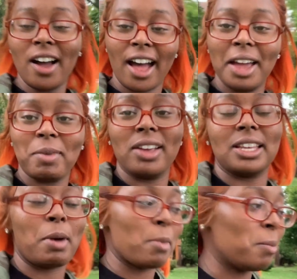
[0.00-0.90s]
I am outside my
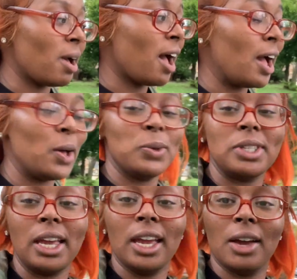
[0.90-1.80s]
mama's house
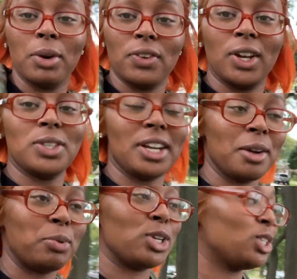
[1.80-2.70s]
and we're gonna go to the
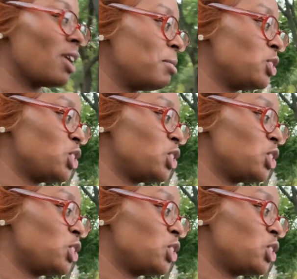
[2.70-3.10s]
airport to drive me to